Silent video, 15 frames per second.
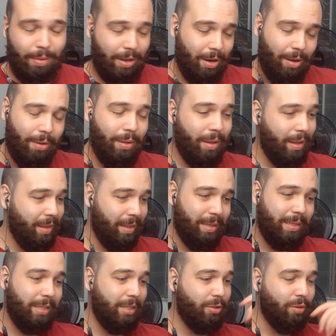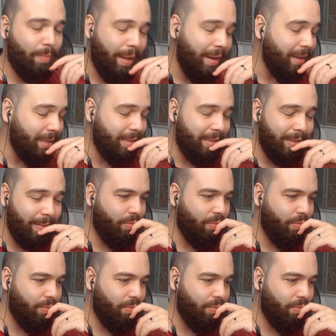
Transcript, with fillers: You know, this is just tremendous.